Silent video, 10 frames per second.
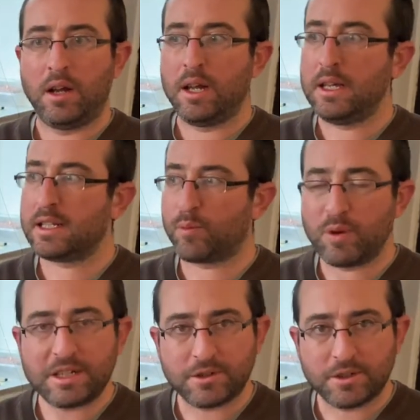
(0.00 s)
It's
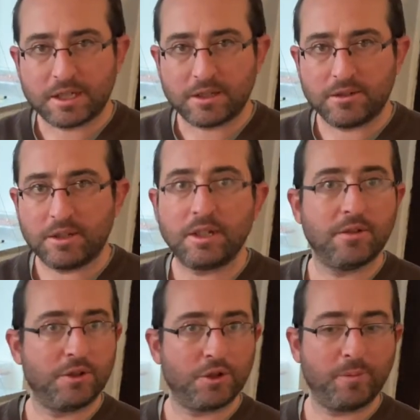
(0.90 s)
winter still here
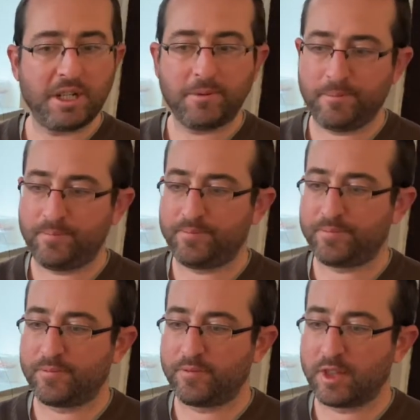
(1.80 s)
in Germany
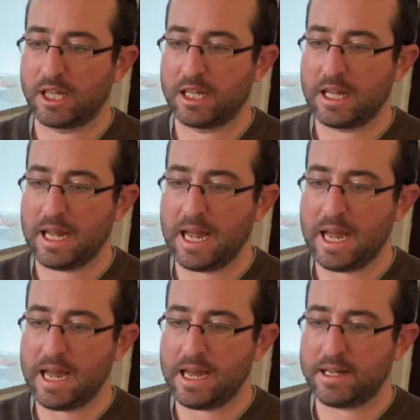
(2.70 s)

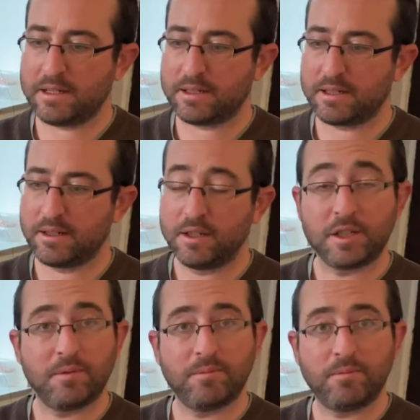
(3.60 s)
and
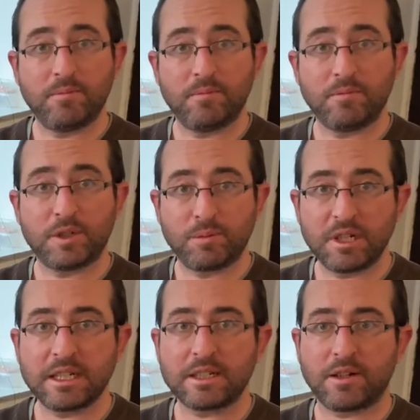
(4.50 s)

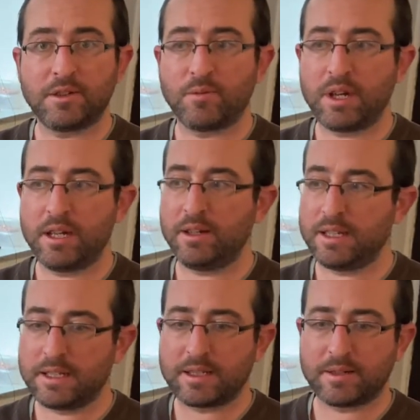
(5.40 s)
spring is on the way.
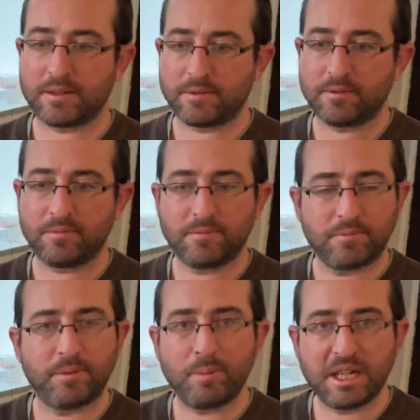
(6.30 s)
It's
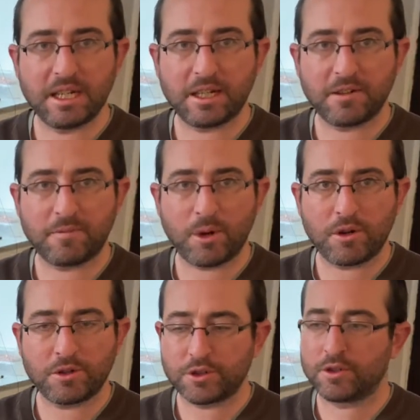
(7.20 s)
the beginning of
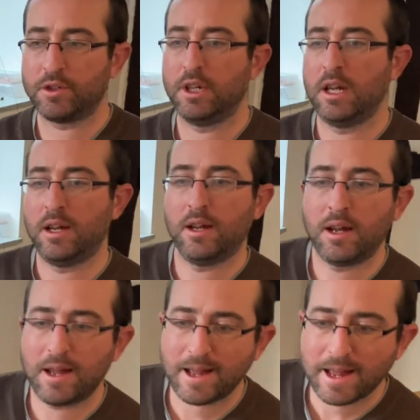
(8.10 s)
March
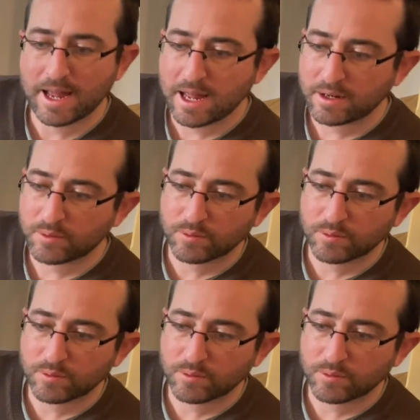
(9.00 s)
and